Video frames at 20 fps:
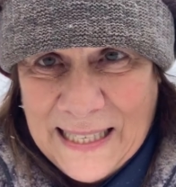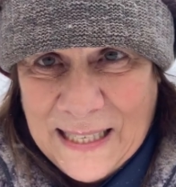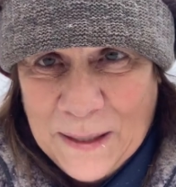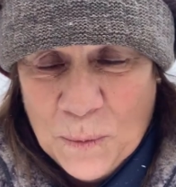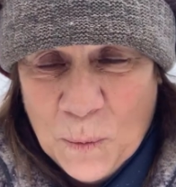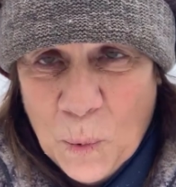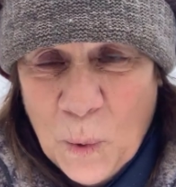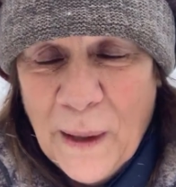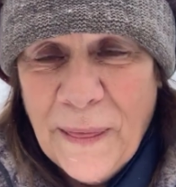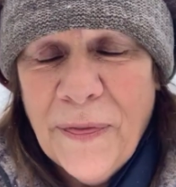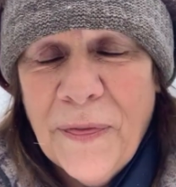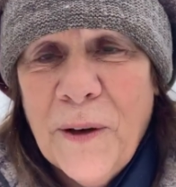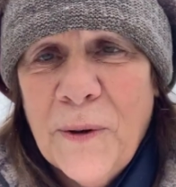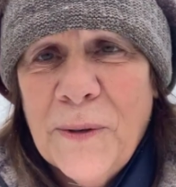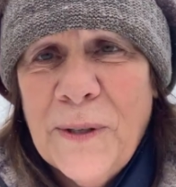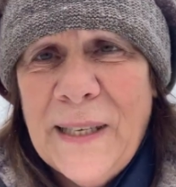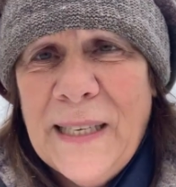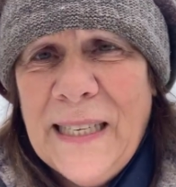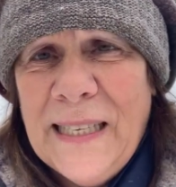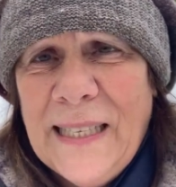with
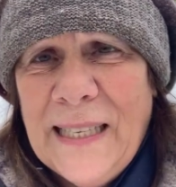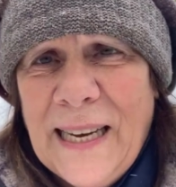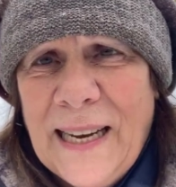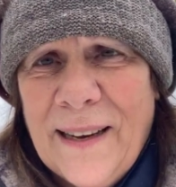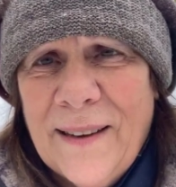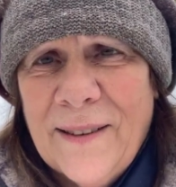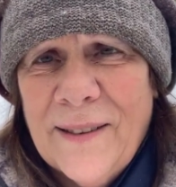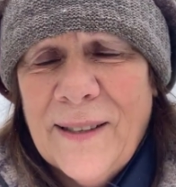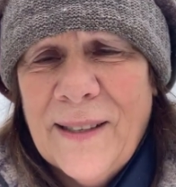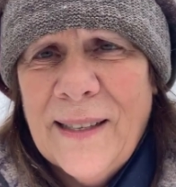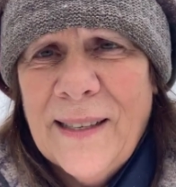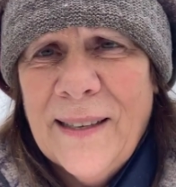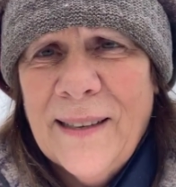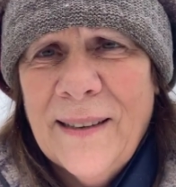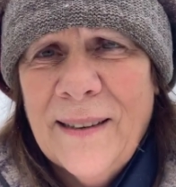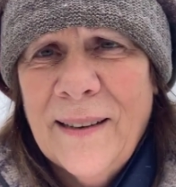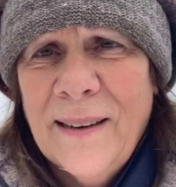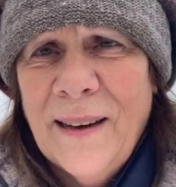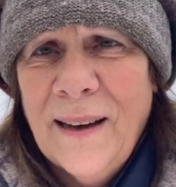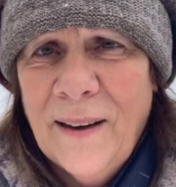those details
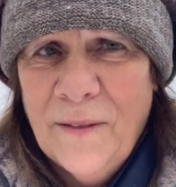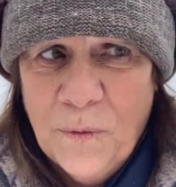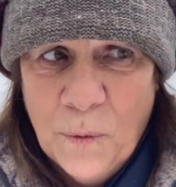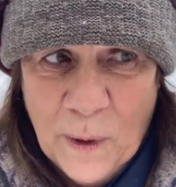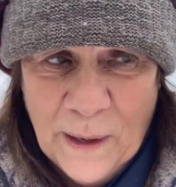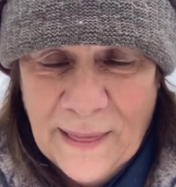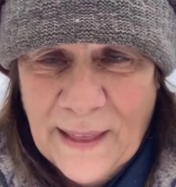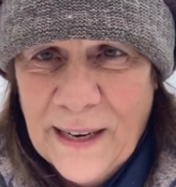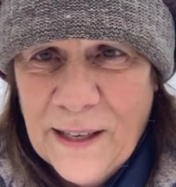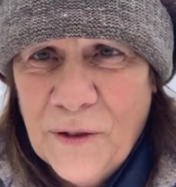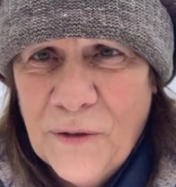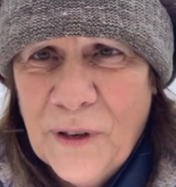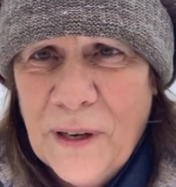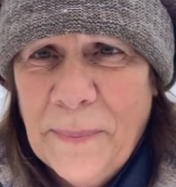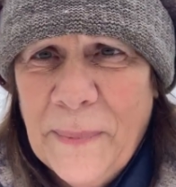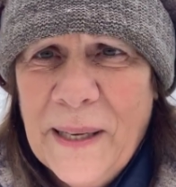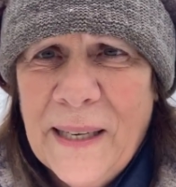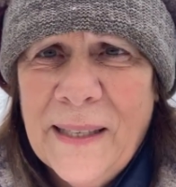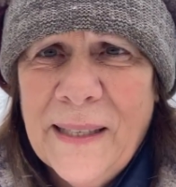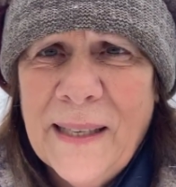of what that
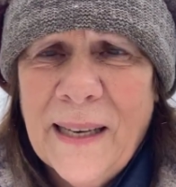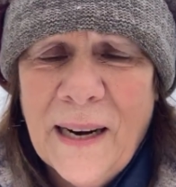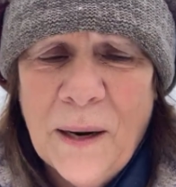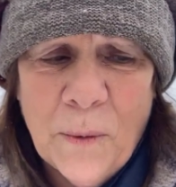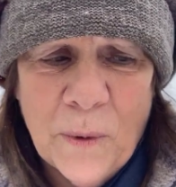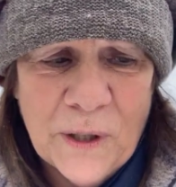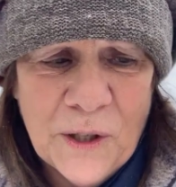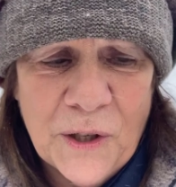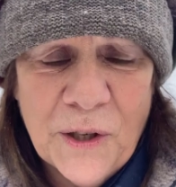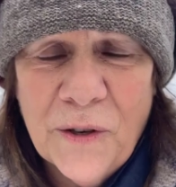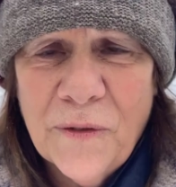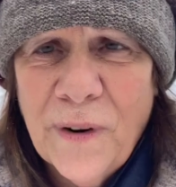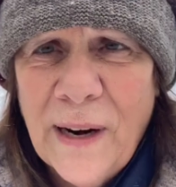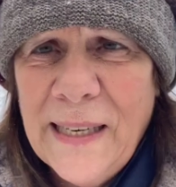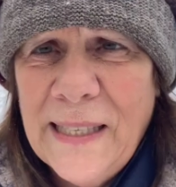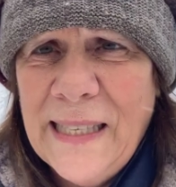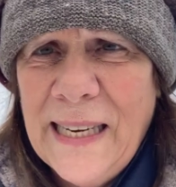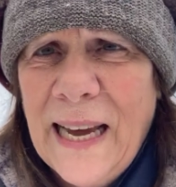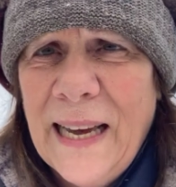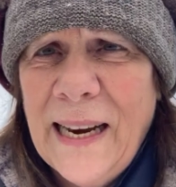dream is, then I want you to
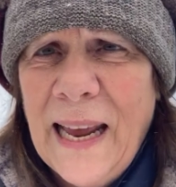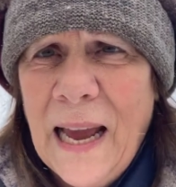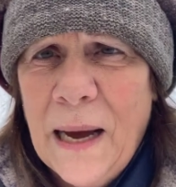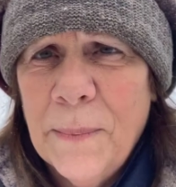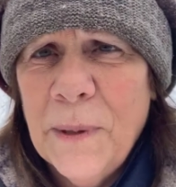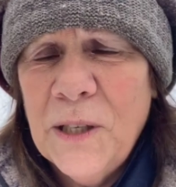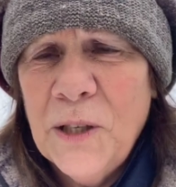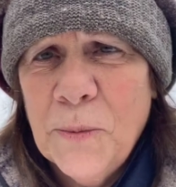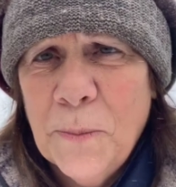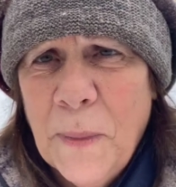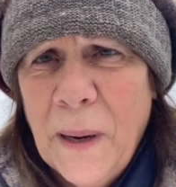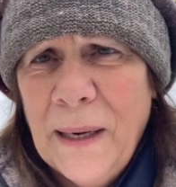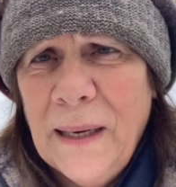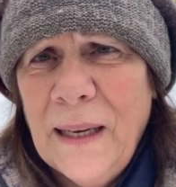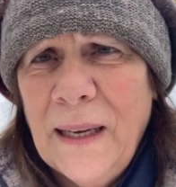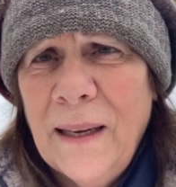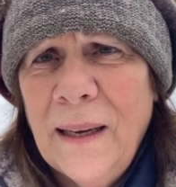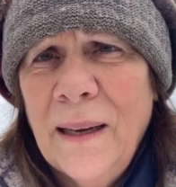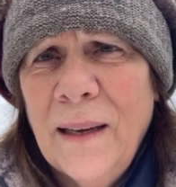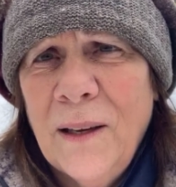write down how much
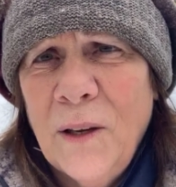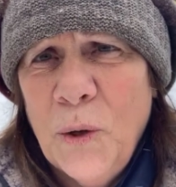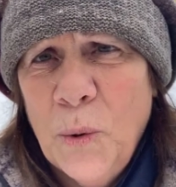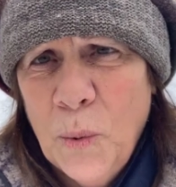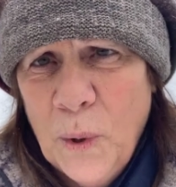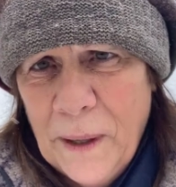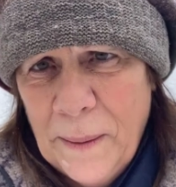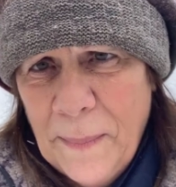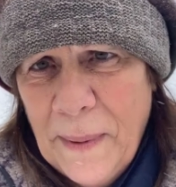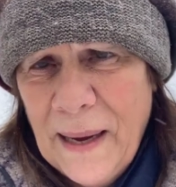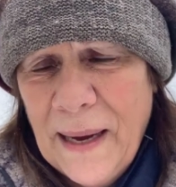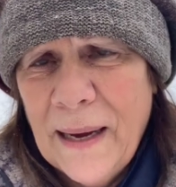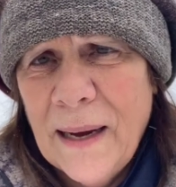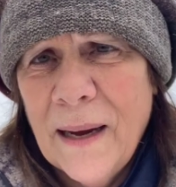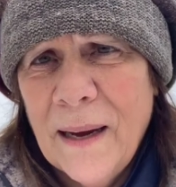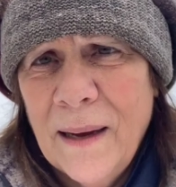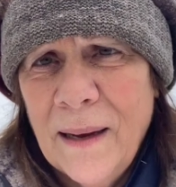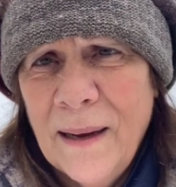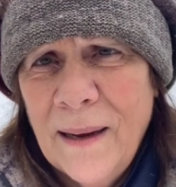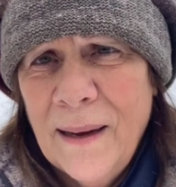money you want to make
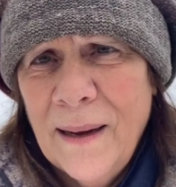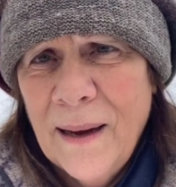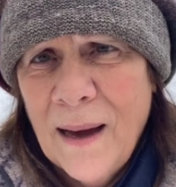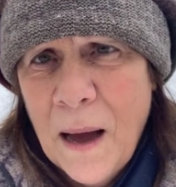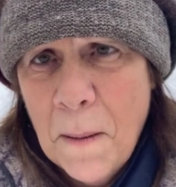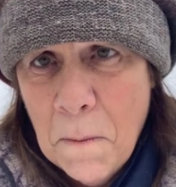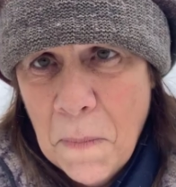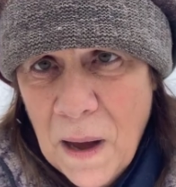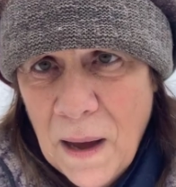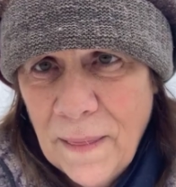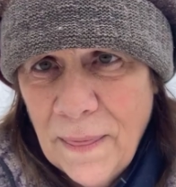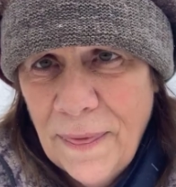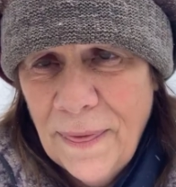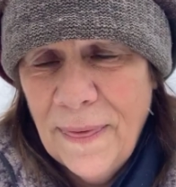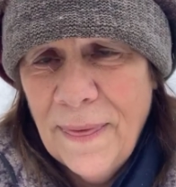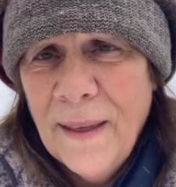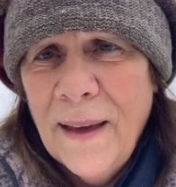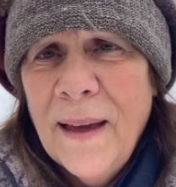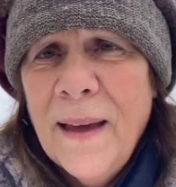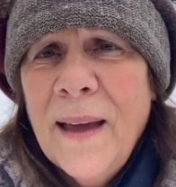a
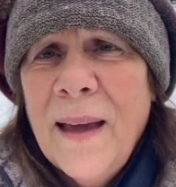month.